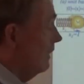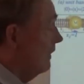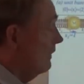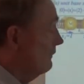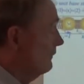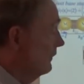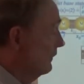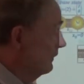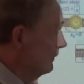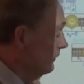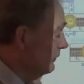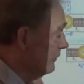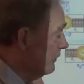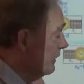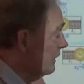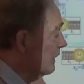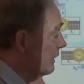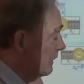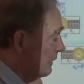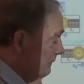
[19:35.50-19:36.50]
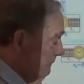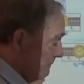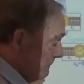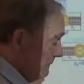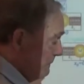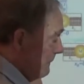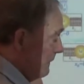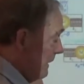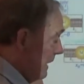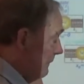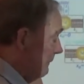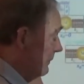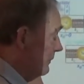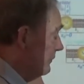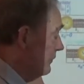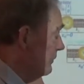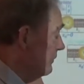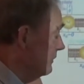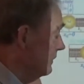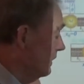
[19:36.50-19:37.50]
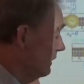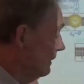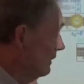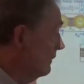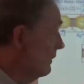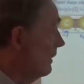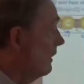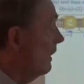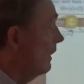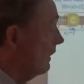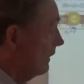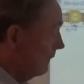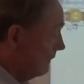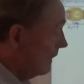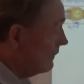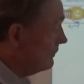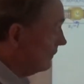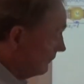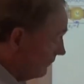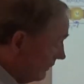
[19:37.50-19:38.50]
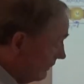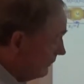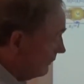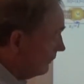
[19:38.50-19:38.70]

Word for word: of this uh, Hamiltonian, uh, I should say